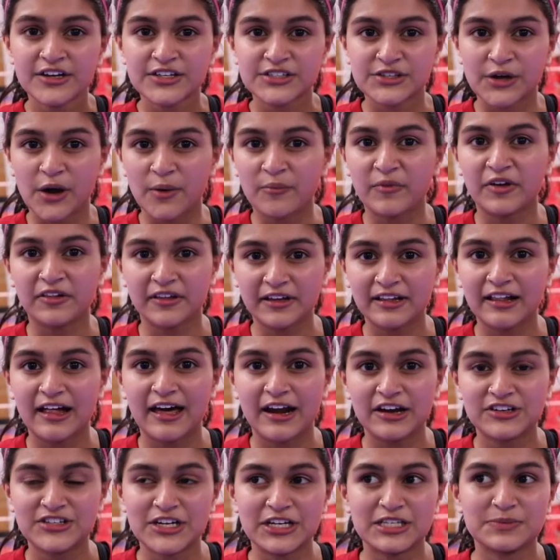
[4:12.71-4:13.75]
So I'm really
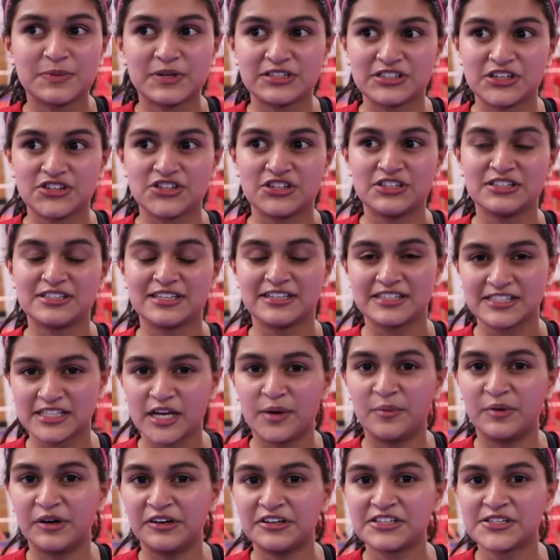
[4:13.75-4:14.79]
glad I changed positions this
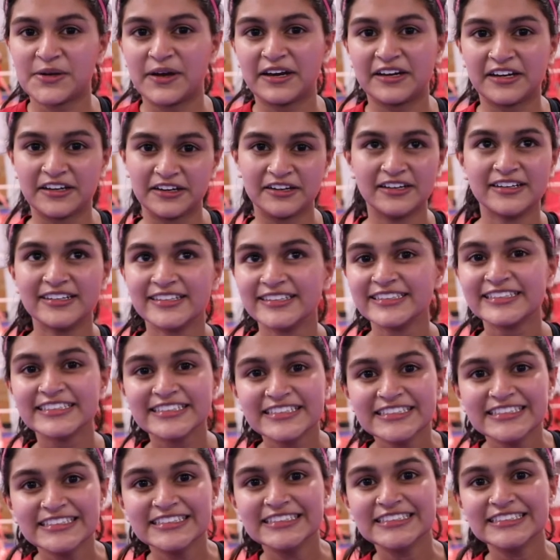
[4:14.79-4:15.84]
summer so I could,
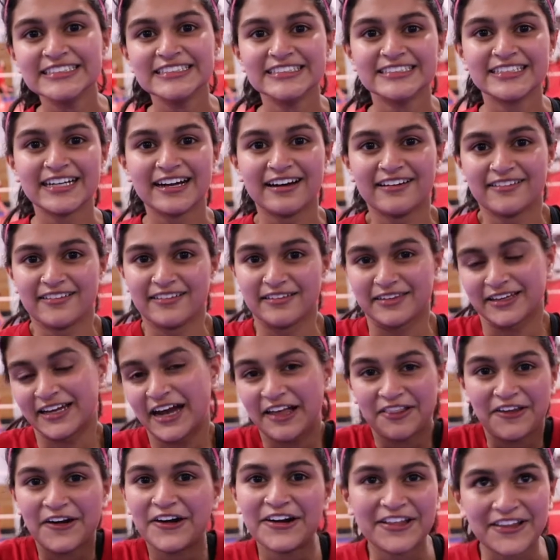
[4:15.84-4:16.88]
like
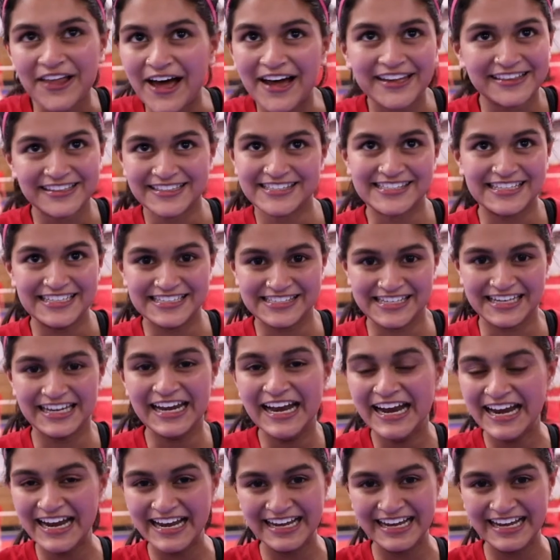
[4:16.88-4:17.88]
I learned a lot this season.